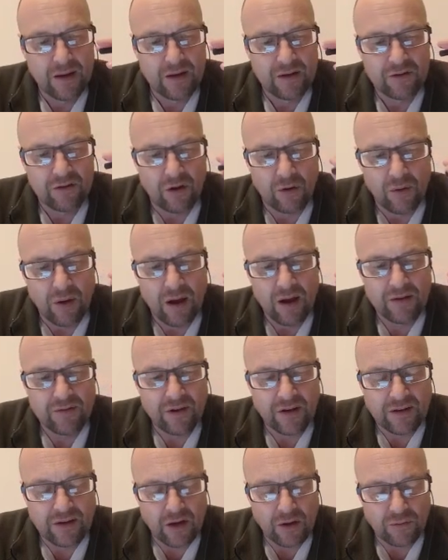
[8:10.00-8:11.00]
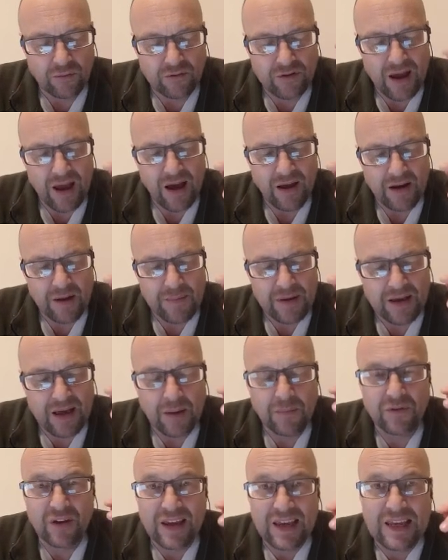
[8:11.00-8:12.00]
So as I go down, it
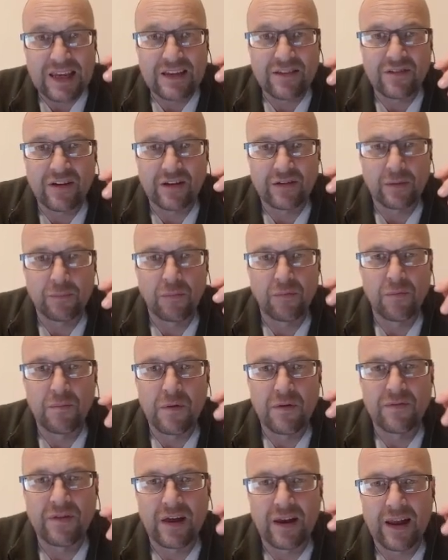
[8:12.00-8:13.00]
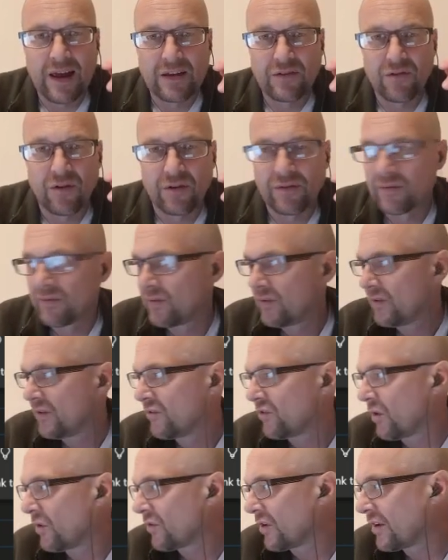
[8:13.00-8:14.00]
becomes easier to remove the electron.
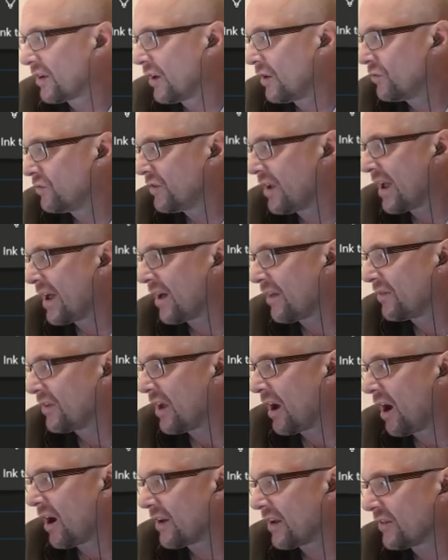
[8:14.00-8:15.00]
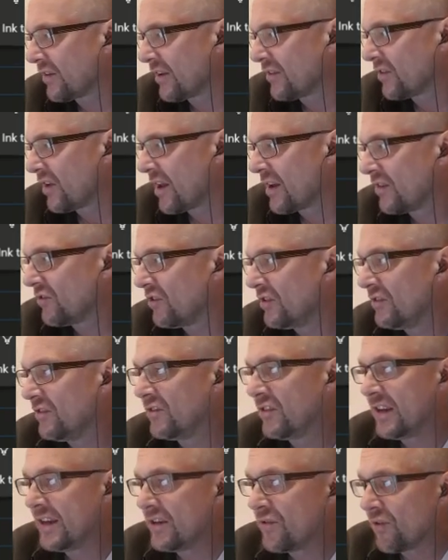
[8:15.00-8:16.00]
So as I go down, the ionization energy
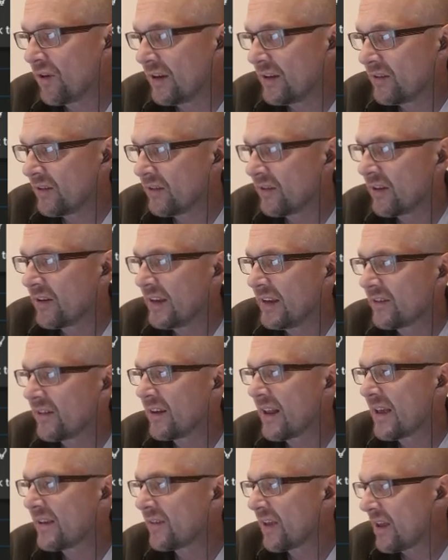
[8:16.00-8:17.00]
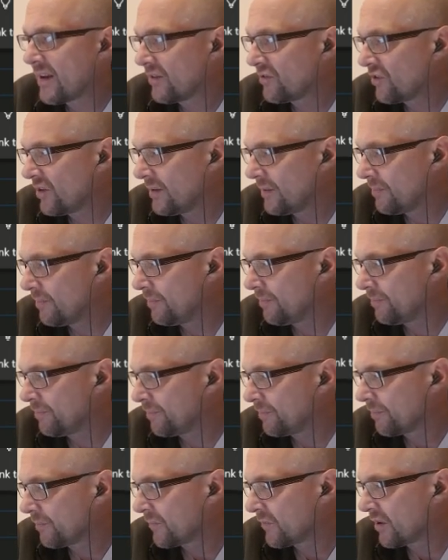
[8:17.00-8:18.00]
decreases. It needs less energy.
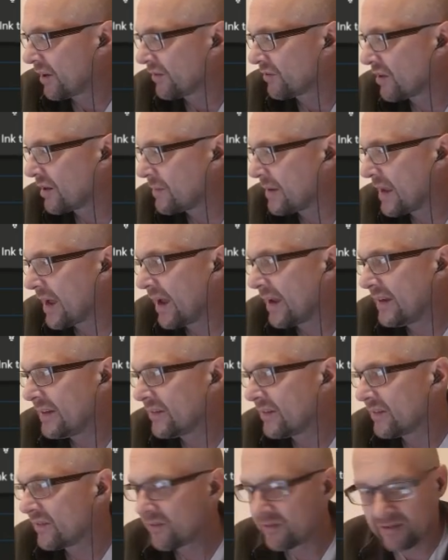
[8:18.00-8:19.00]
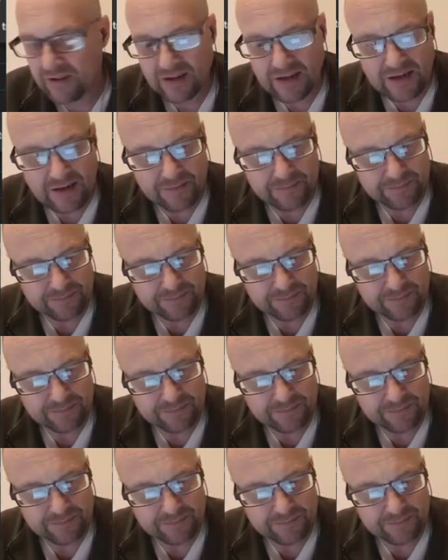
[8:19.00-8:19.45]
So it's going to be 8C.